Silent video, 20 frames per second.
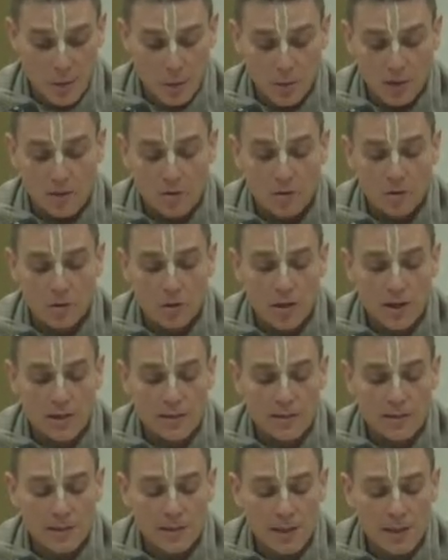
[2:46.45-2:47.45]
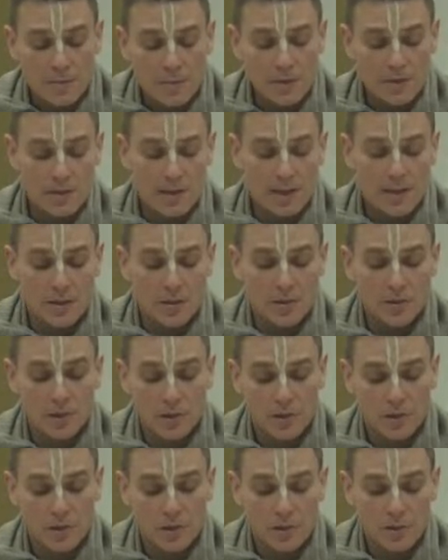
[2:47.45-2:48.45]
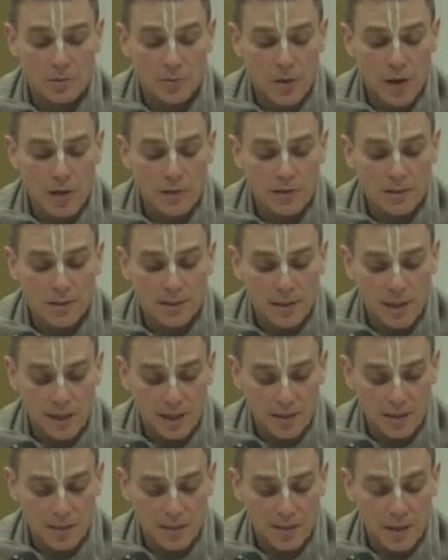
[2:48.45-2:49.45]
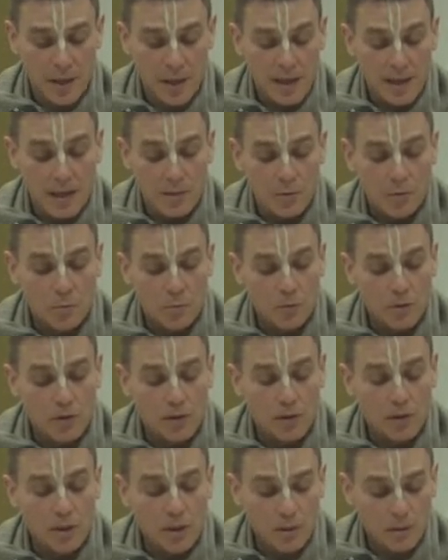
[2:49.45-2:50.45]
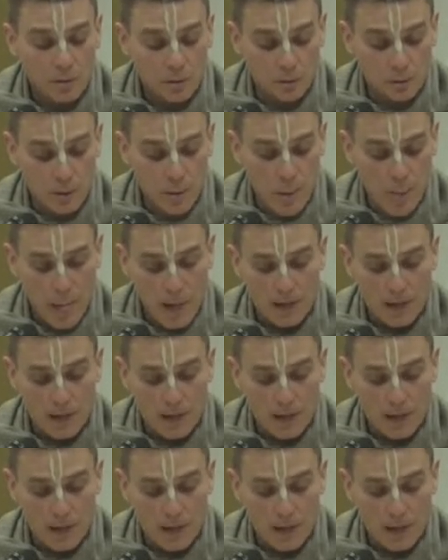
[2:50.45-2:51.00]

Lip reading: one tries to imitate Krishna's Rasa dance, he will be killed,